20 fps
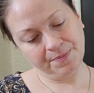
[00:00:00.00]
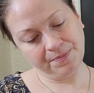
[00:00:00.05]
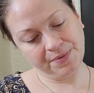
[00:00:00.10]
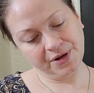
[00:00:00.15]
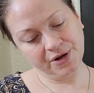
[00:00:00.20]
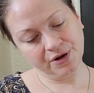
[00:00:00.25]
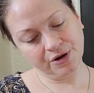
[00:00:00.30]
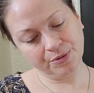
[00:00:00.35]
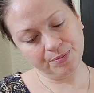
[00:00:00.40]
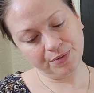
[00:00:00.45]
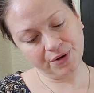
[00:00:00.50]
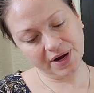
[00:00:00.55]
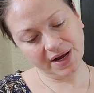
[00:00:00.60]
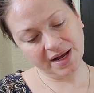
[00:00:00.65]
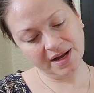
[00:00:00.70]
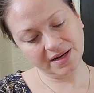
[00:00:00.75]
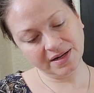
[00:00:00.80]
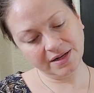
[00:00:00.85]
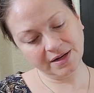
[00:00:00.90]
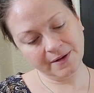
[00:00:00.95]
Pure
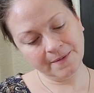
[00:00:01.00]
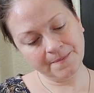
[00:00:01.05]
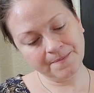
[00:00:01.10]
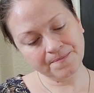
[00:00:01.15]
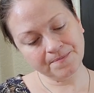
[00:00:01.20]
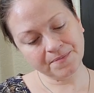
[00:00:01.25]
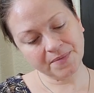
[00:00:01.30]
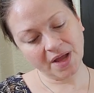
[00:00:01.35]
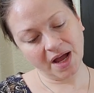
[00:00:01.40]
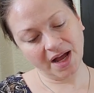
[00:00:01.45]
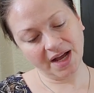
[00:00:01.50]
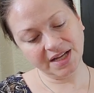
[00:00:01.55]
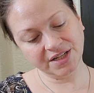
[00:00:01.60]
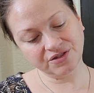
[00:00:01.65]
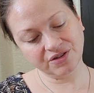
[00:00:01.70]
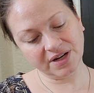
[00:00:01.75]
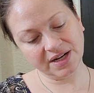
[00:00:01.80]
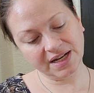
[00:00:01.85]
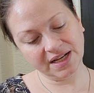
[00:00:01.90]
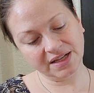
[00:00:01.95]
Brand
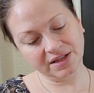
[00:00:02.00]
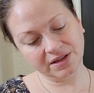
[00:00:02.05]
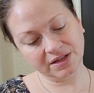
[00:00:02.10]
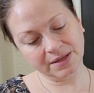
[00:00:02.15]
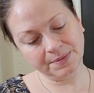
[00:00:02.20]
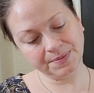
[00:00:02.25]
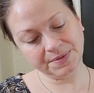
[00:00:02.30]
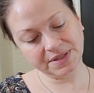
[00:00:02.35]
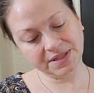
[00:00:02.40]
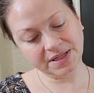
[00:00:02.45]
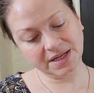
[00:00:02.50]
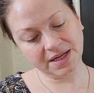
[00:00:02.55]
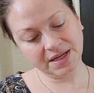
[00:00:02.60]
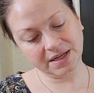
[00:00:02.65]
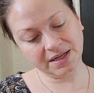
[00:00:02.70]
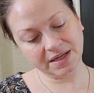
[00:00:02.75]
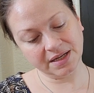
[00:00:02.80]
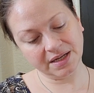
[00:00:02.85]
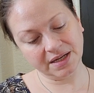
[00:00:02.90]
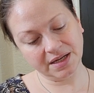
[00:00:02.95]
Hydrating
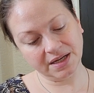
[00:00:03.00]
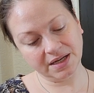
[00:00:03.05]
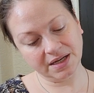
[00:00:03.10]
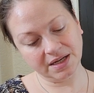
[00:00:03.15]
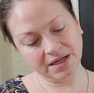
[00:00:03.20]
Lipstick